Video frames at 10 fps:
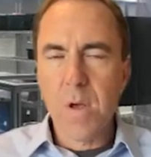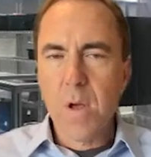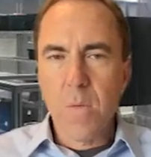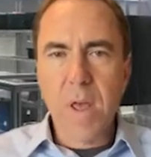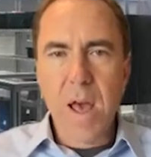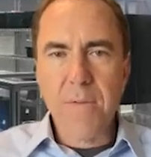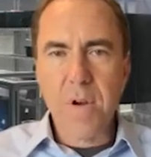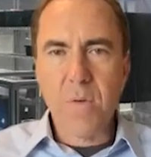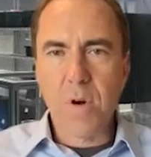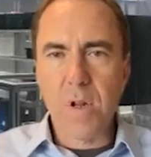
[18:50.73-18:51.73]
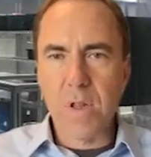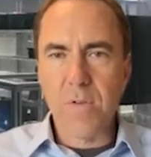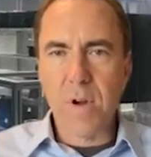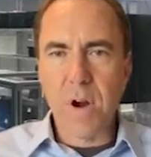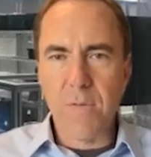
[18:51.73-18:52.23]
We haven't. We're
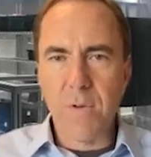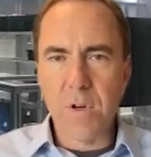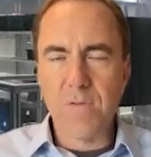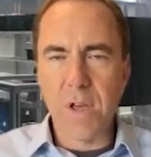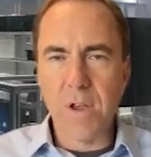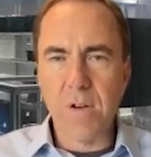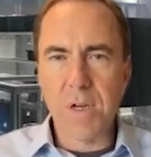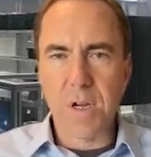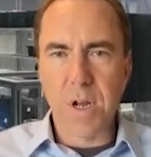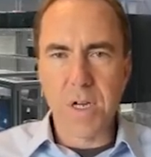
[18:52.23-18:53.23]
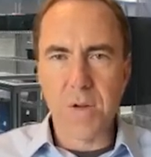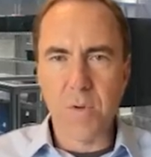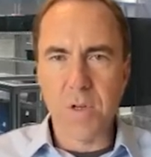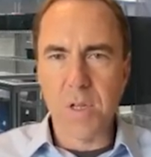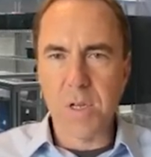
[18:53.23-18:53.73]
delivering our first flight units to
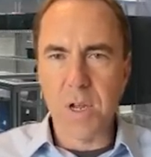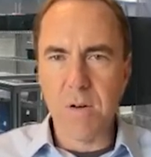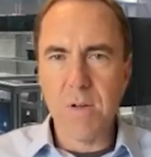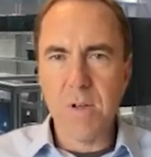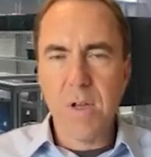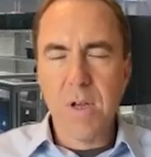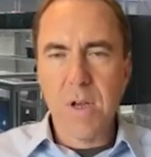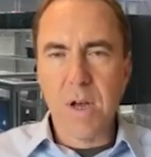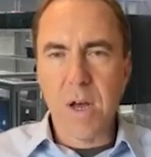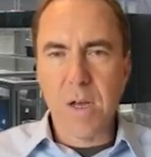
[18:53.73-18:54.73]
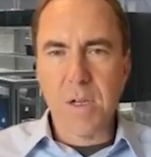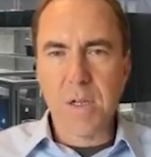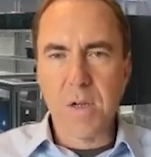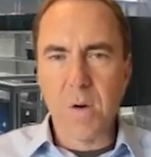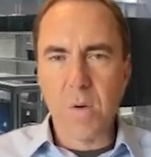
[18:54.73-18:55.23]
customers this year. Okay.
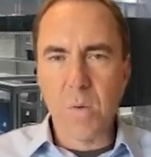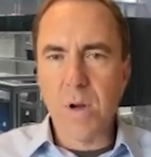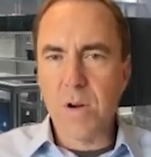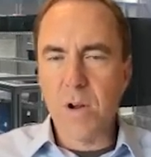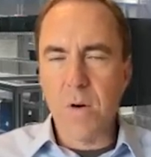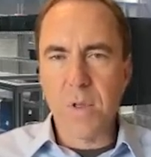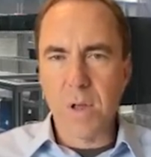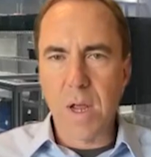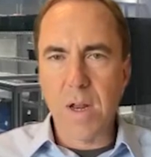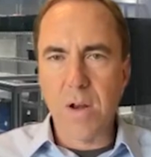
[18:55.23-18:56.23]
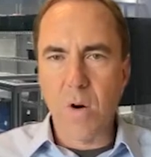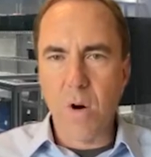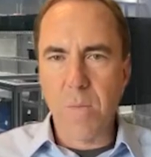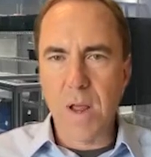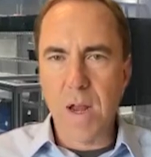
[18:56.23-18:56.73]
So we don't know if they'll get into
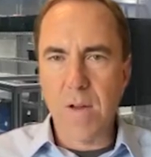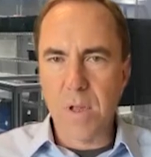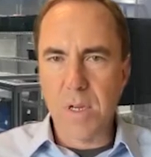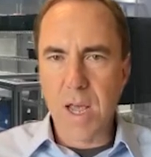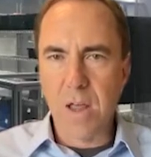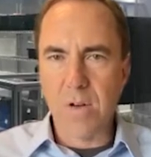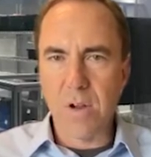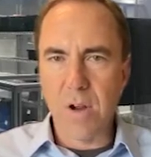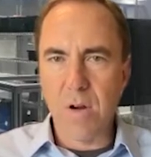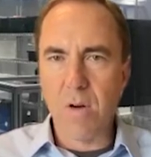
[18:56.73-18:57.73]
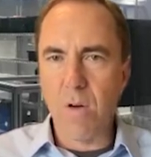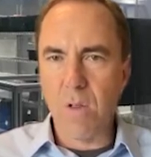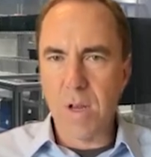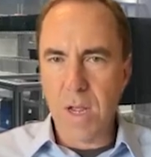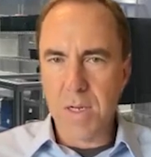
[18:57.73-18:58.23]
orbit end of this calendar year or
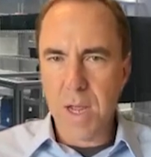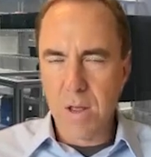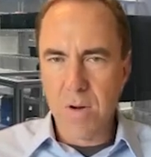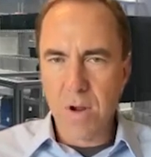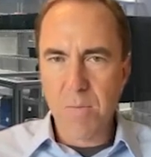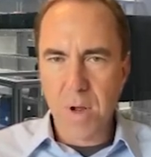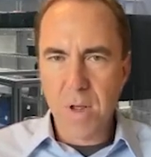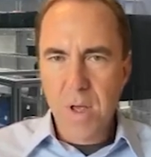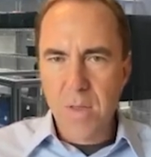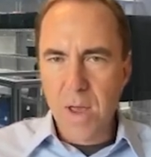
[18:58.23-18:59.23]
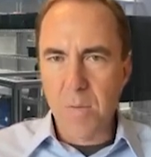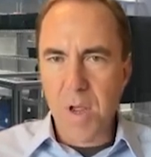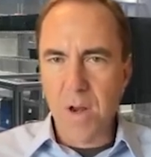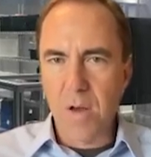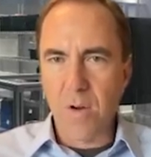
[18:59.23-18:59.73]
early next calendar year, but that'll be
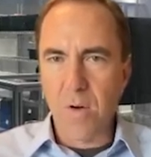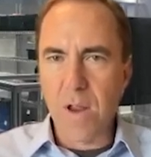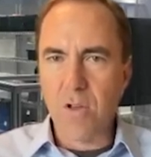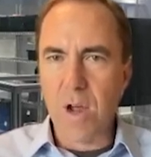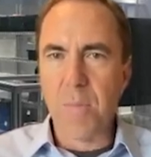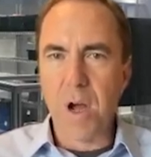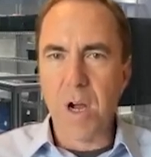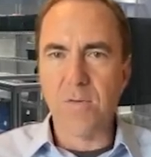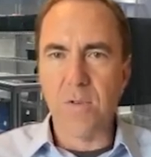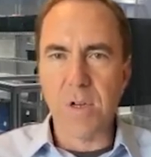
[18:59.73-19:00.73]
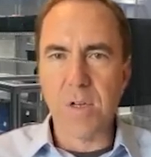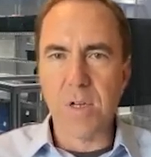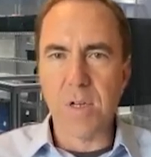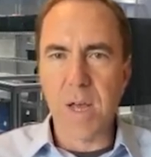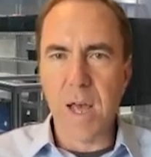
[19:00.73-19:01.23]
another great checkbox for us,
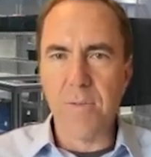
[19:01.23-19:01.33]
is to have